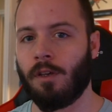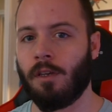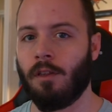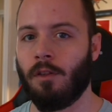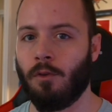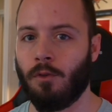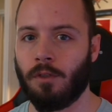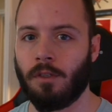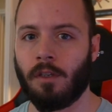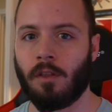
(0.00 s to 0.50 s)

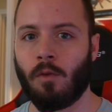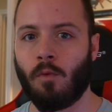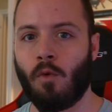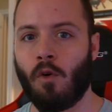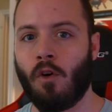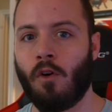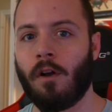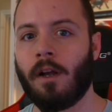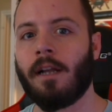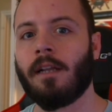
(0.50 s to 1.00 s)
losing the
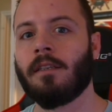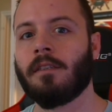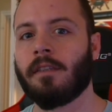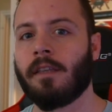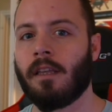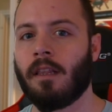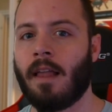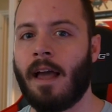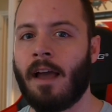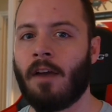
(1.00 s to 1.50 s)
war against
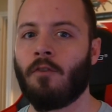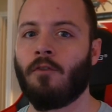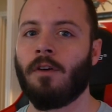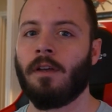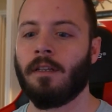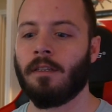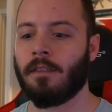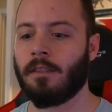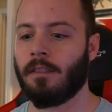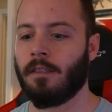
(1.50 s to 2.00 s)
the
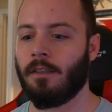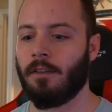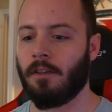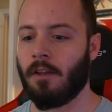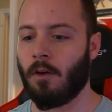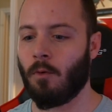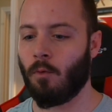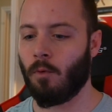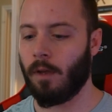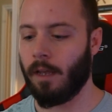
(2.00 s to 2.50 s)
Alacrians.
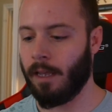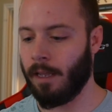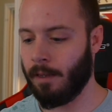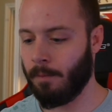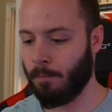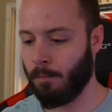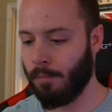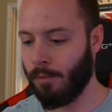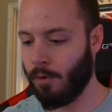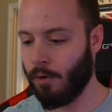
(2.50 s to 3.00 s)

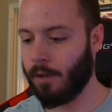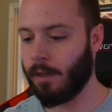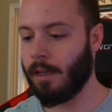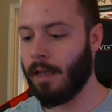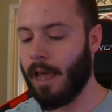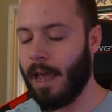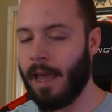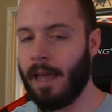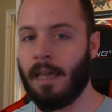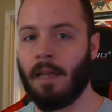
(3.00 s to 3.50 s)
In book
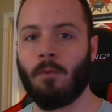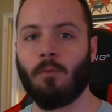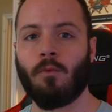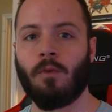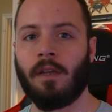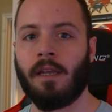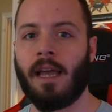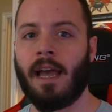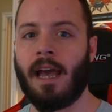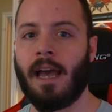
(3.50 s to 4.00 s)
8,
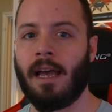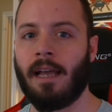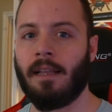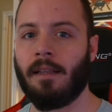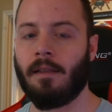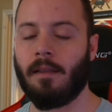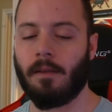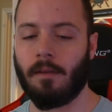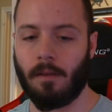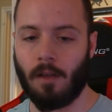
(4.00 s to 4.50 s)
we
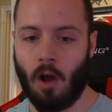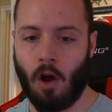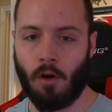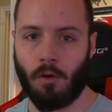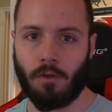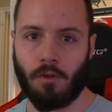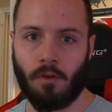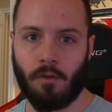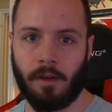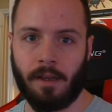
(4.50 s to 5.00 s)
had
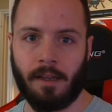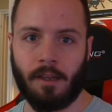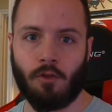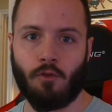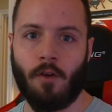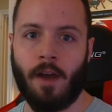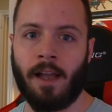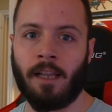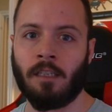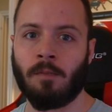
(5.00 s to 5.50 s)
Arthur get
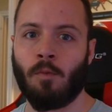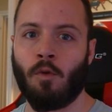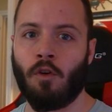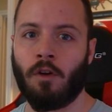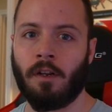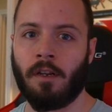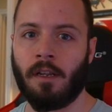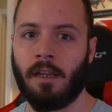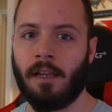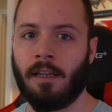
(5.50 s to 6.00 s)

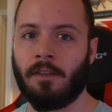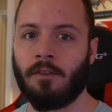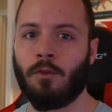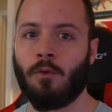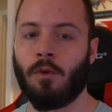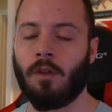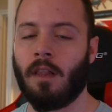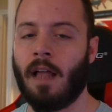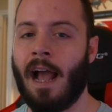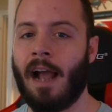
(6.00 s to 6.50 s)
transported
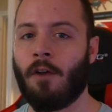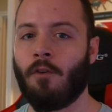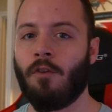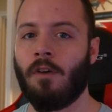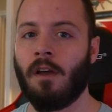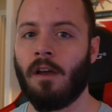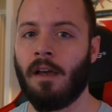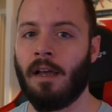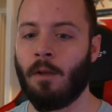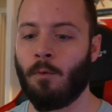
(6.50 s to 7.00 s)
into
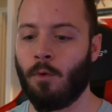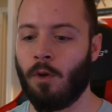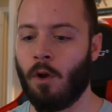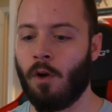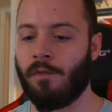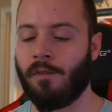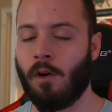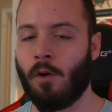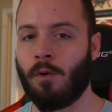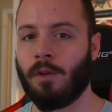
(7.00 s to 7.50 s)
Alacria, and we
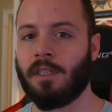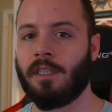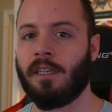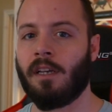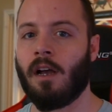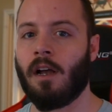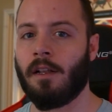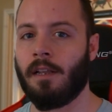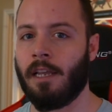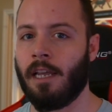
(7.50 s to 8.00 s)
are
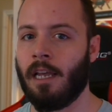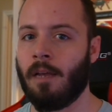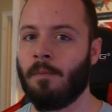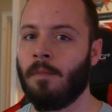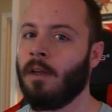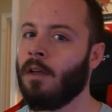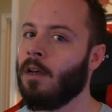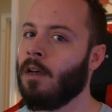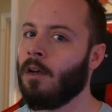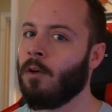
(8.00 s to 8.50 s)
focusing on him.
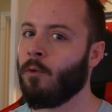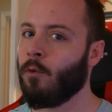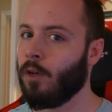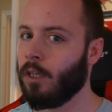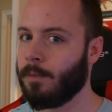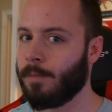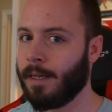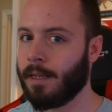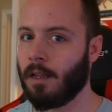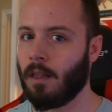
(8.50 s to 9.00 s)
We
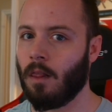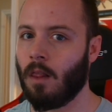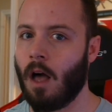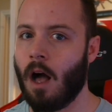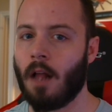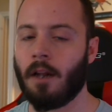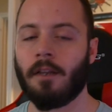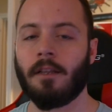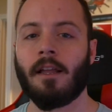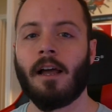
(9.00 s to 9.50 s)
spent a
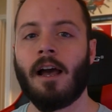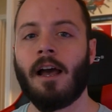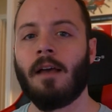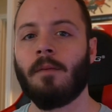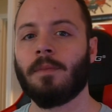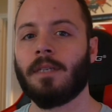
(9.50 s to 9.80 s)
lot of times